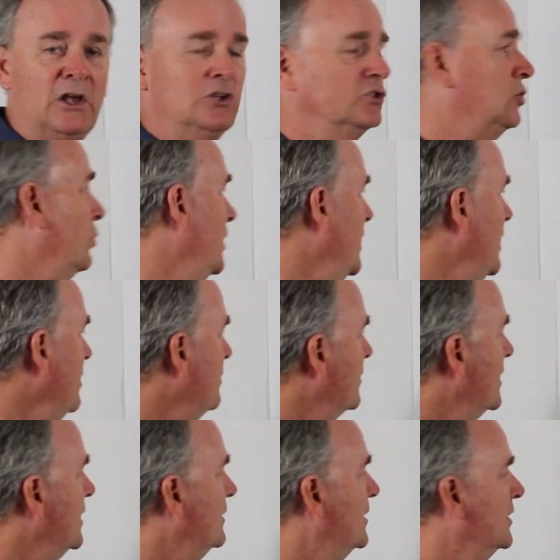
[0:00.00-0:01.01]
So what do you
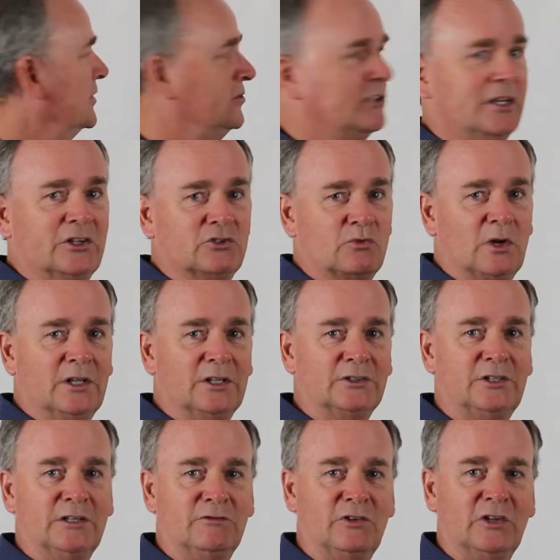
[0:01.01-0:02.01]
think this is
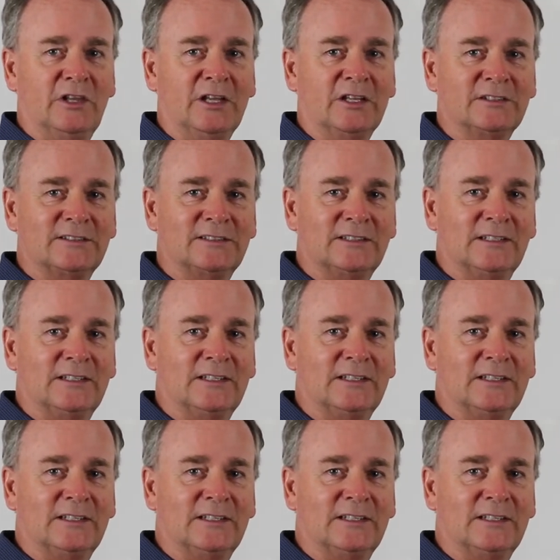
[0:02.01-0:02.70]
relative to this?